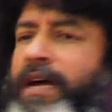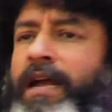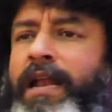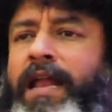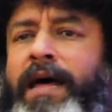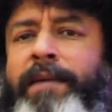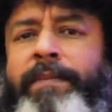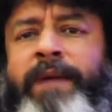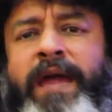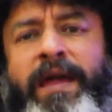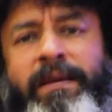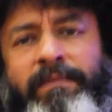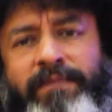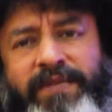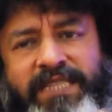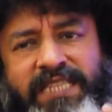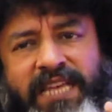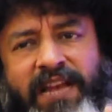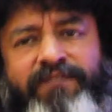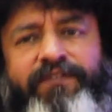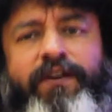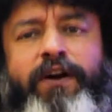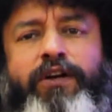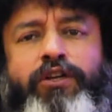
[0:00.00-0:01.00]
Kalam
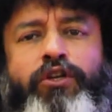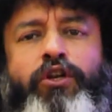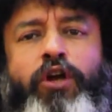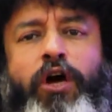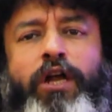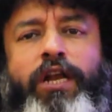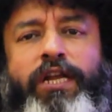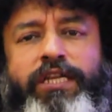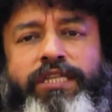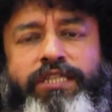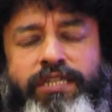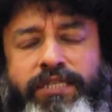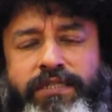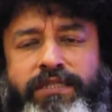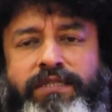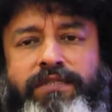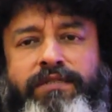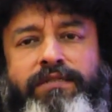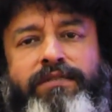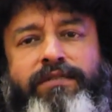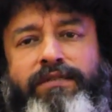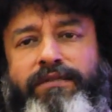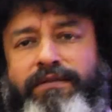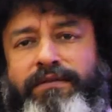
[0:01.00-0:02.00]
himself
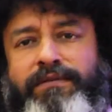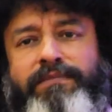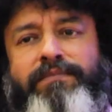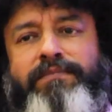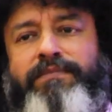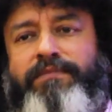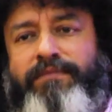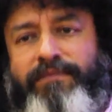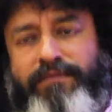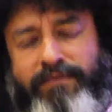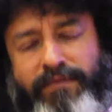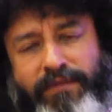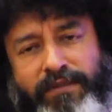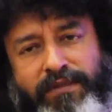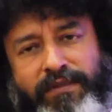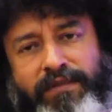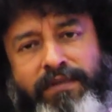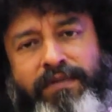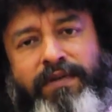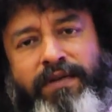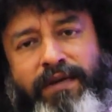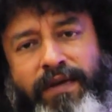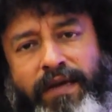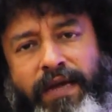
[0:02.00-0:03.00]
acknowledges,
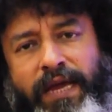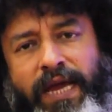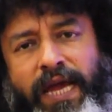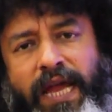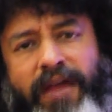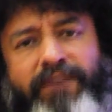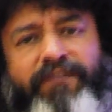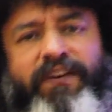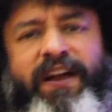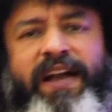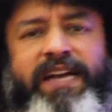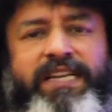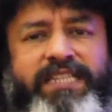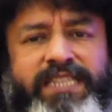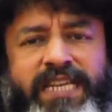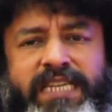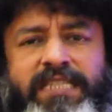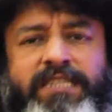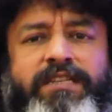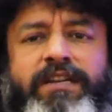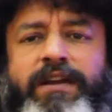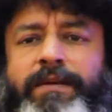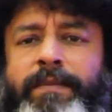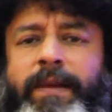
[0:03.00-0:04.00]
if I had
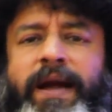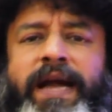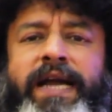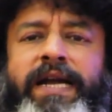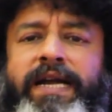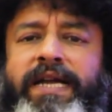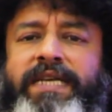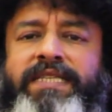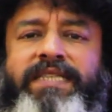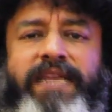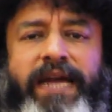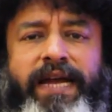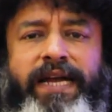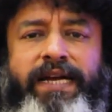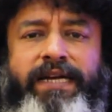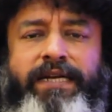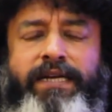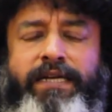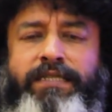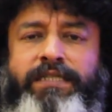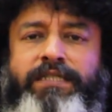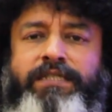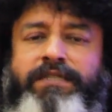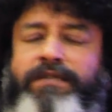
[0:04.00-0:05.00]
just remained a
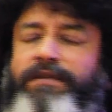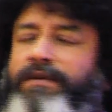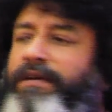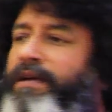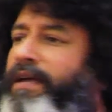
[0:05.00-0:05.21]
scientist